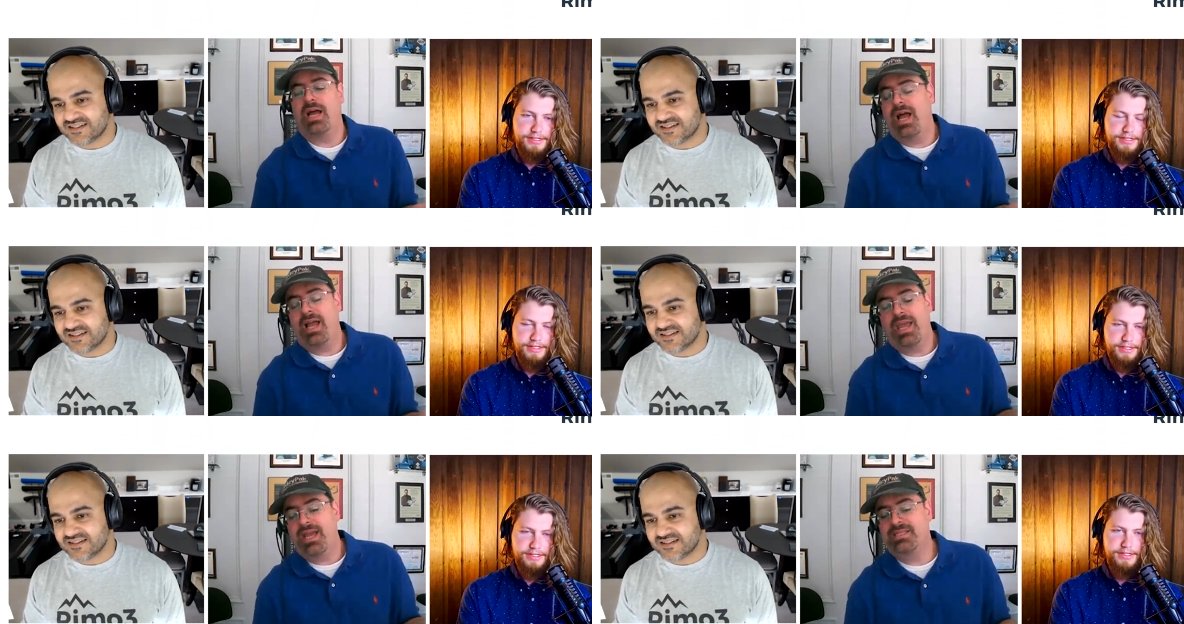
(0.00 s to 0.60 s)
Speaker 1: I, I
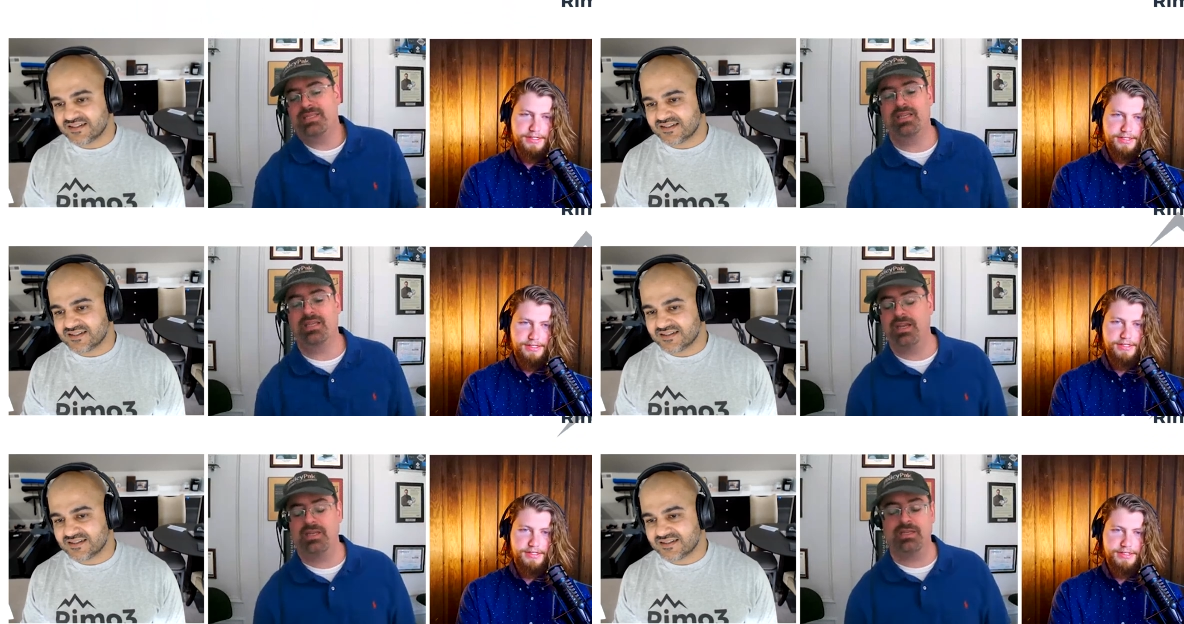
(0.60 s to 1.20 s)
can't see the
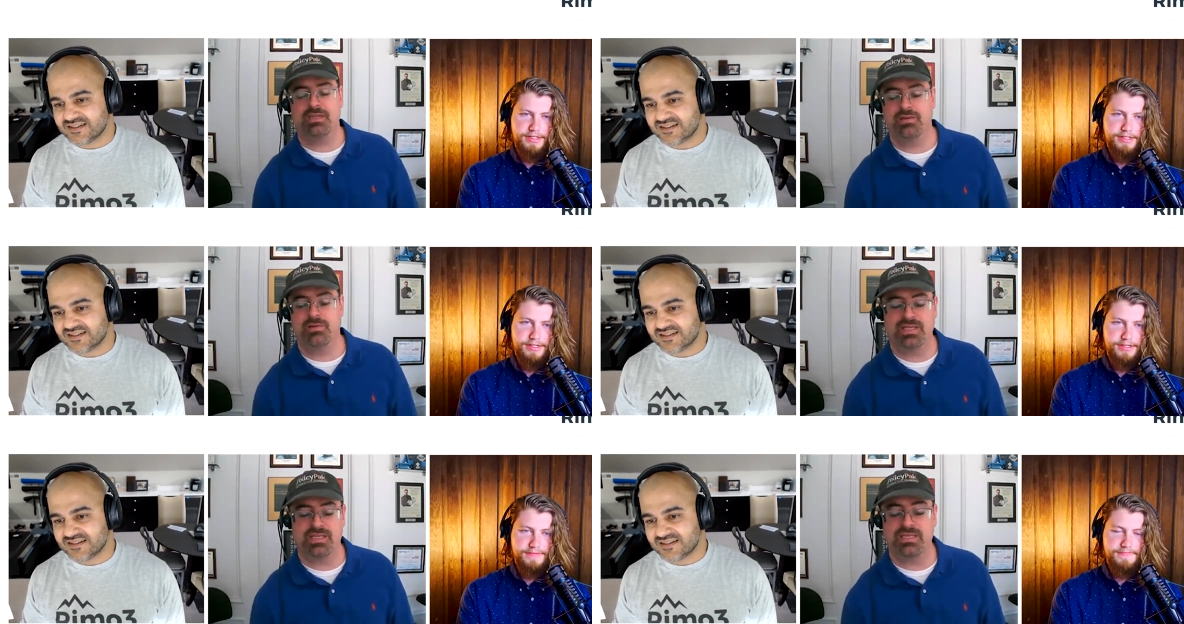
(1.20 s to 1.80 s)
need to
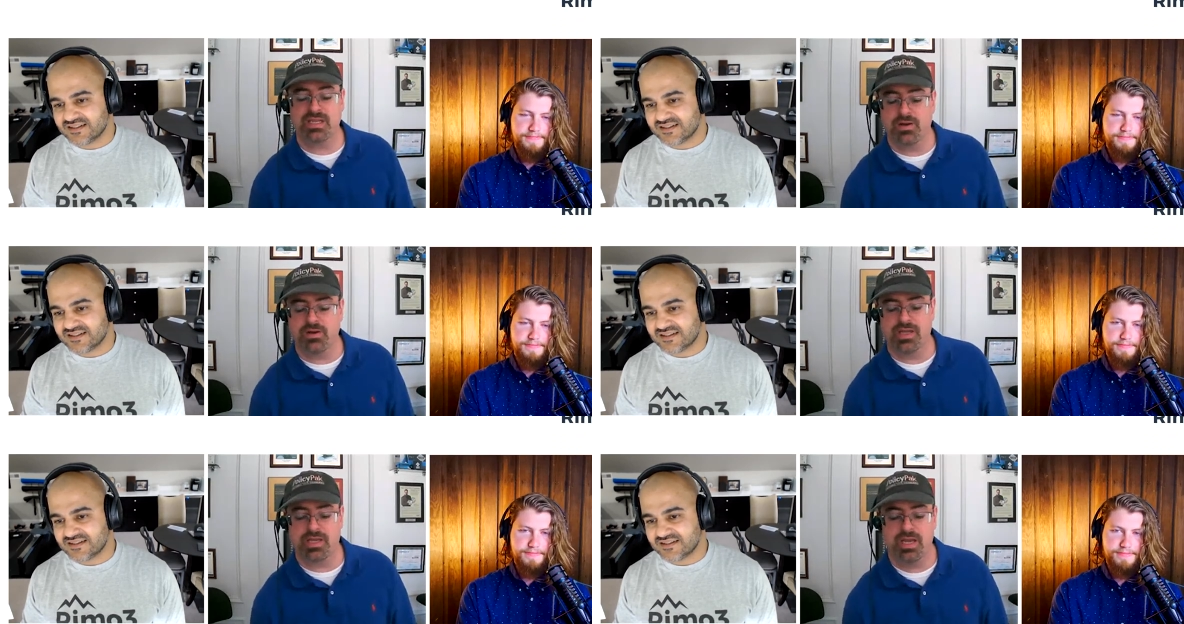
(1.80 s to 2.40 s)

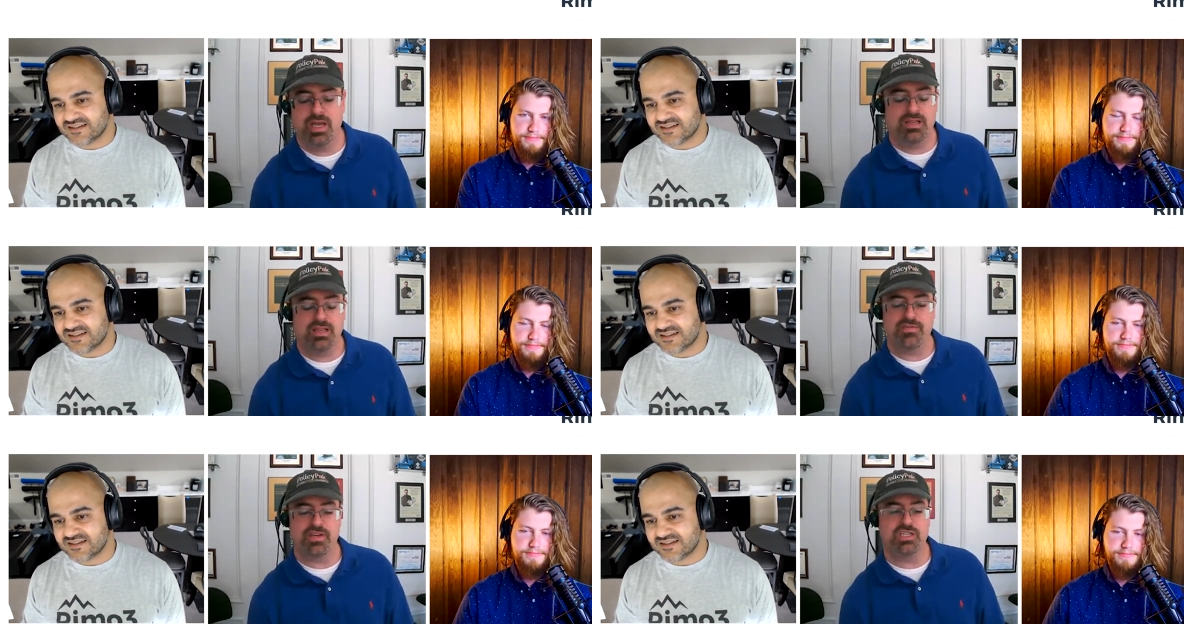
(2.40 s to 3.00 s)
necessarily
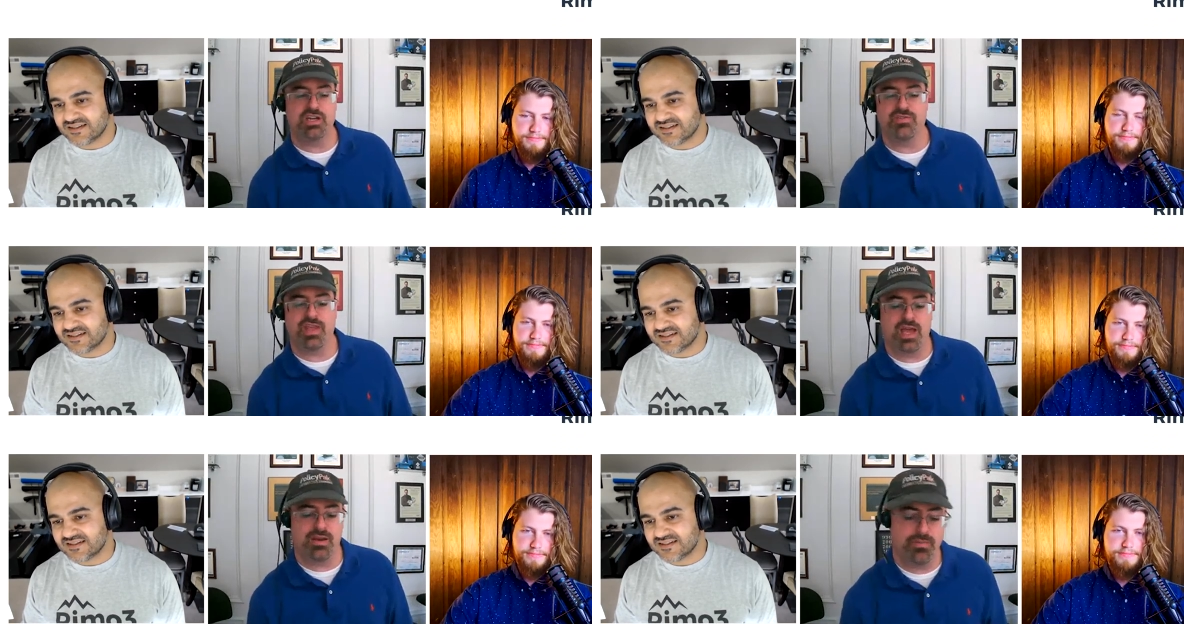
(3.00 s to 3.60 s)
lift and shift
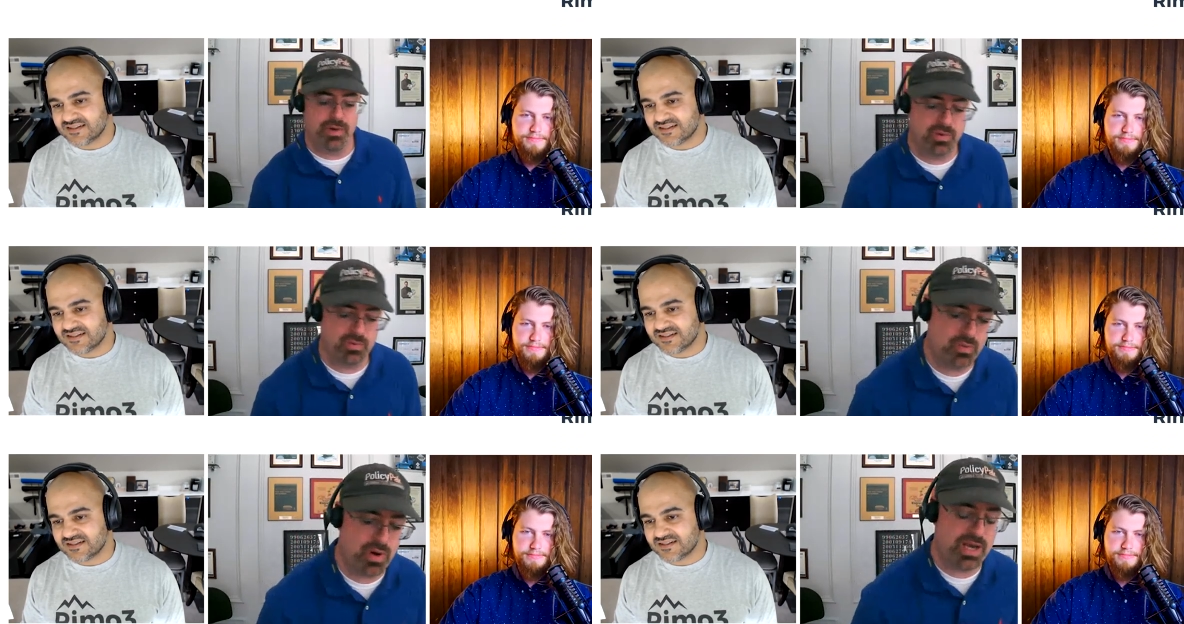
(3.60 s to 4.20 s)
that by
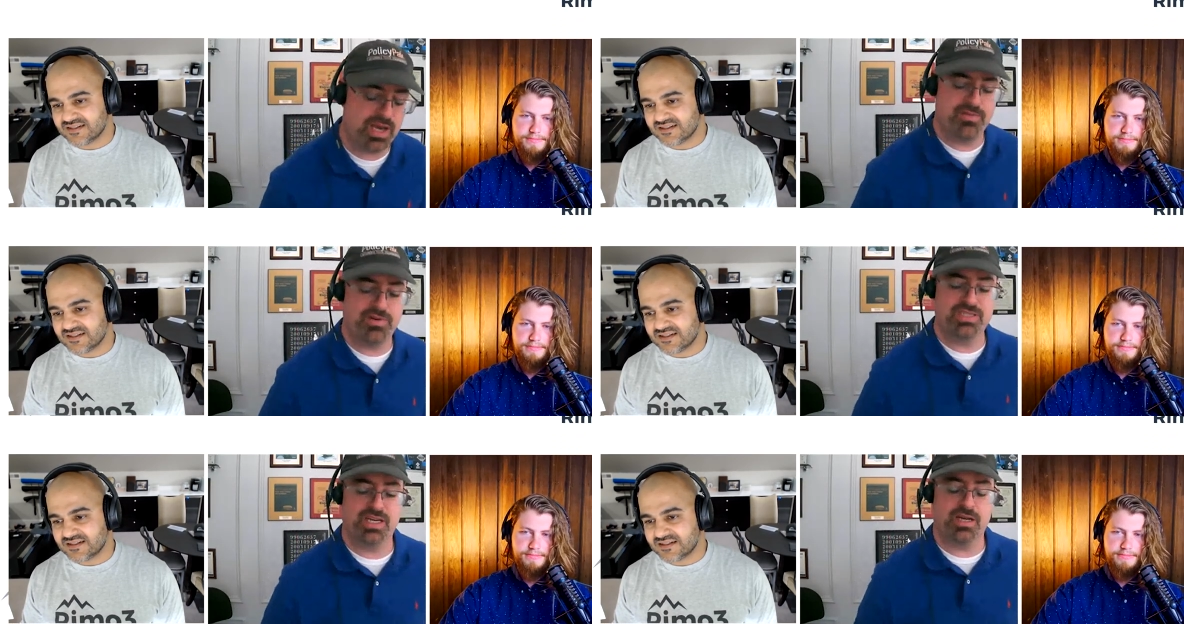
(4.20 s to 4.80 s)
rewriting
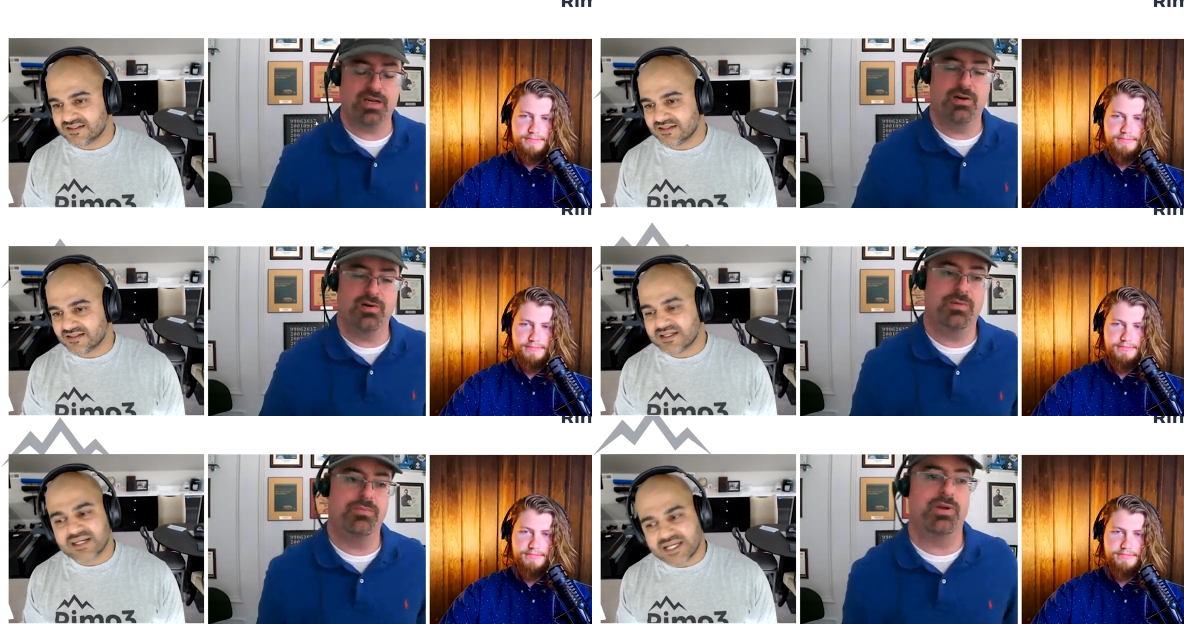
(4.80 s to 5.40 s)
every stick of
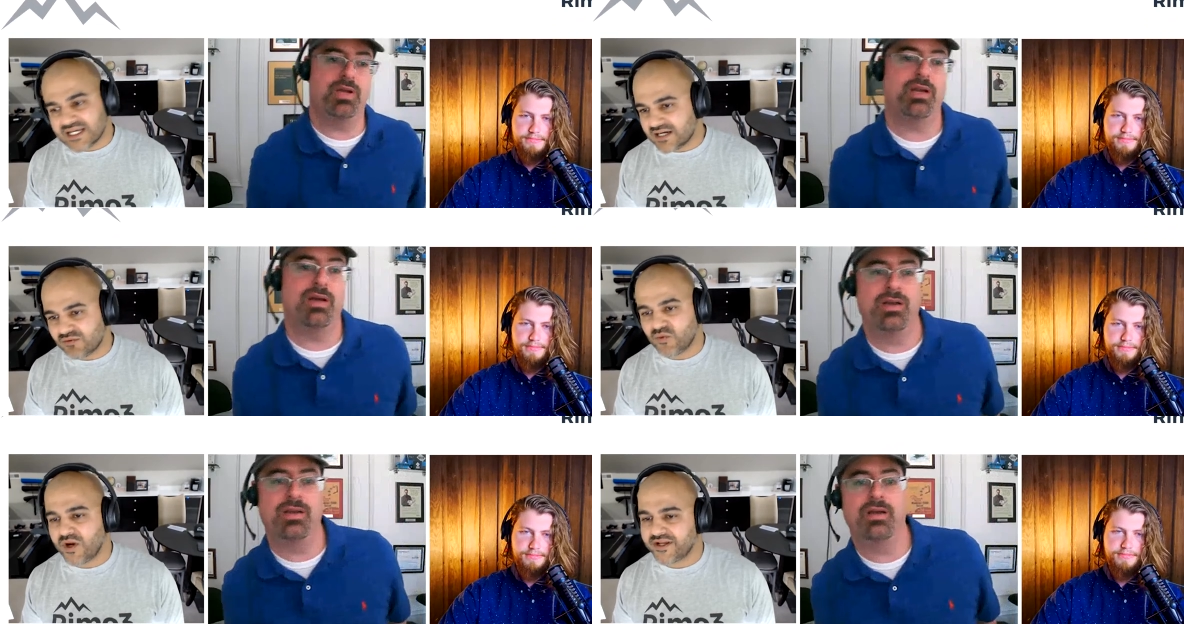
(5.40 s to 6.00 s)
code and putting it
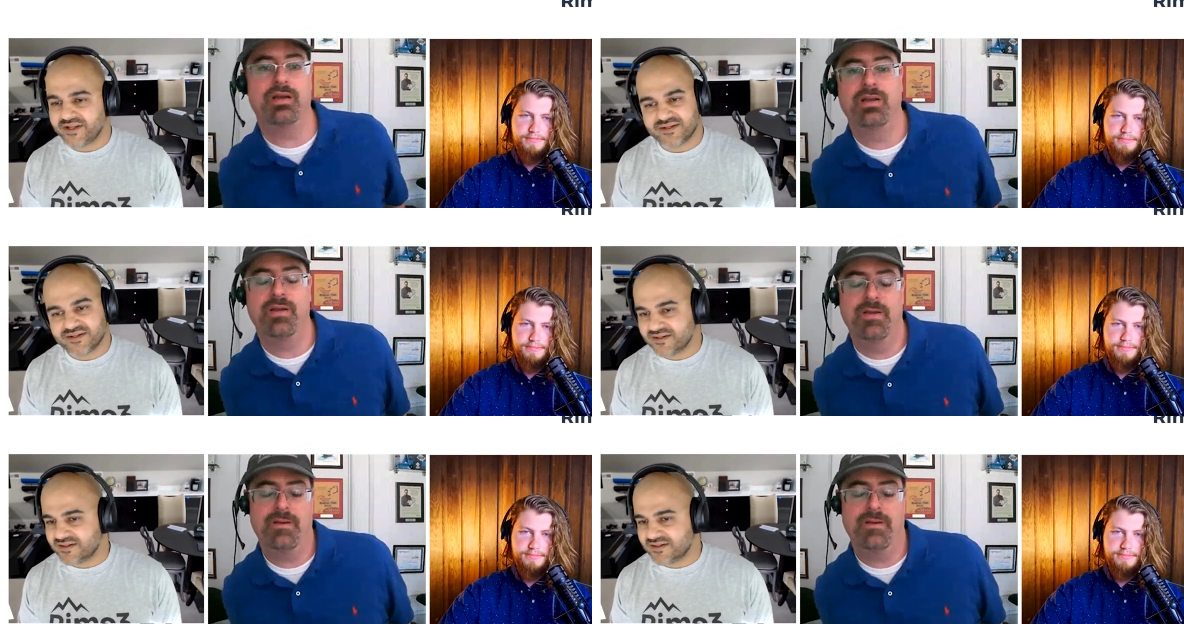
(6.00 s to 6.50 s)
on. Right